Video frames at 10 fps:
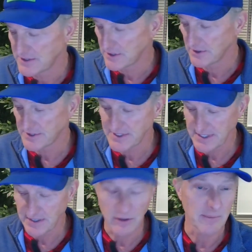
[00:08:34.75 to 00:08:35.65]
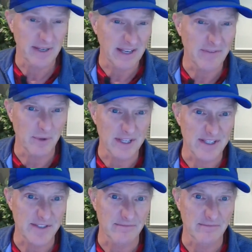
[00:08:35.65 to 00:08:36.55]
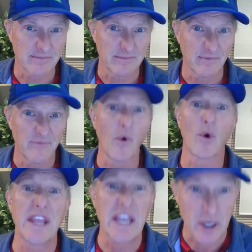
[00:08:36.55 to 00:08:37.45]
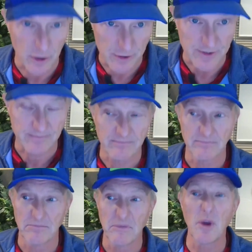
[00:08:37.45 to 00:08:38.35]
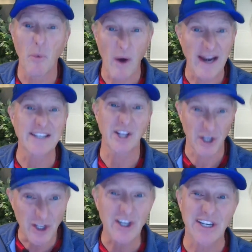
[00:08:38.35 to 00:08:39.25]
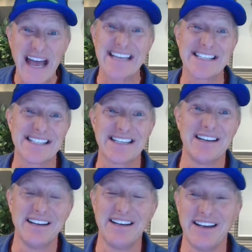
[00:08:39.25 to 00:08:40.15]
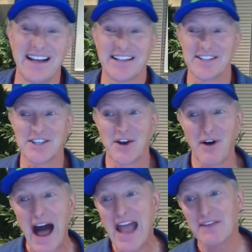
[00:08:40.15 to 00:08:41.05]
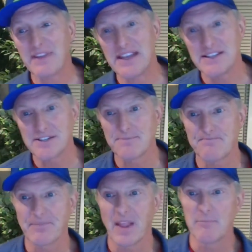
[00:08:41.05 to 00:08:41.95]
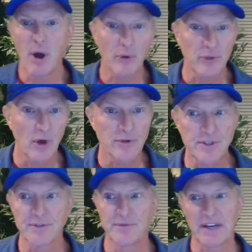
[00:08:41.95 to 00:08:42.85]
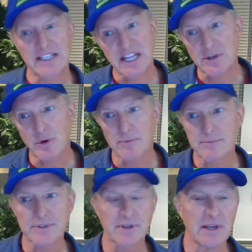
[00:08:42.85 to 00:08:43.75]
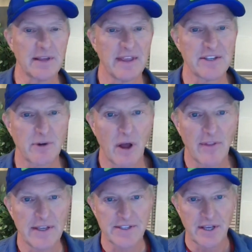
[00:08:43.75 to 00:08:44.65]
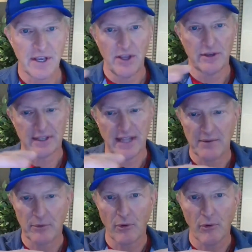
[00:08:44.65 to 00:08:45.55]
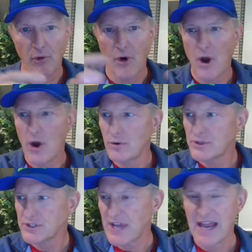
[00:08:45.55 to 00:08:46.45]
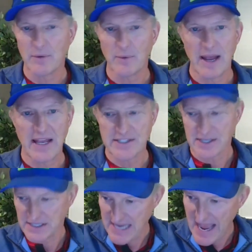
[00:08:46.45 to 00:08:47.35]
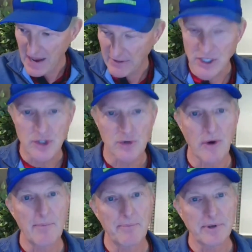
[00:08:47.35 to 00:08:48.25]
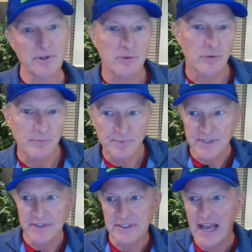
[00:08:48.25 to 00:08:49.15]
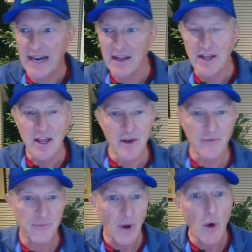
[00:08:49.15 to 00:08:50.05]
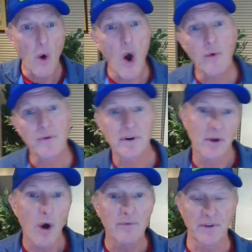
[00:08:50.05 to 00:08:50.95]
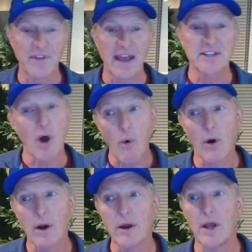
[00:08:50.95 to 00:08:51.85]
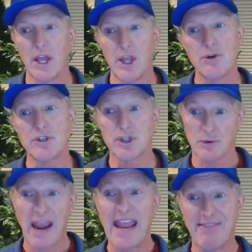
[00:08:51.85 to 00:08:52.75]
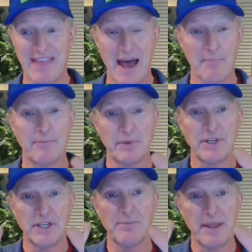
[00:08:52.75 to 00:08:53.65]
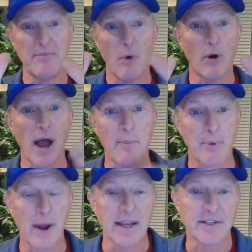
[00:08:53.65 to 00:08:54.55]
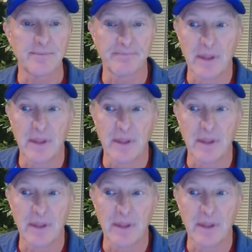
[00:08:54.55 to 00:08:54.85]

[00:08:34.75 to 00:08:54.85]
So is this thing you're gonna be living with this for years? You want it to look nice. And so ivies, pothos, philodendrons. These are all these, you can let them grow sideways and down and drape and droops and kind of flow over, over things, or you can train them to be more upright.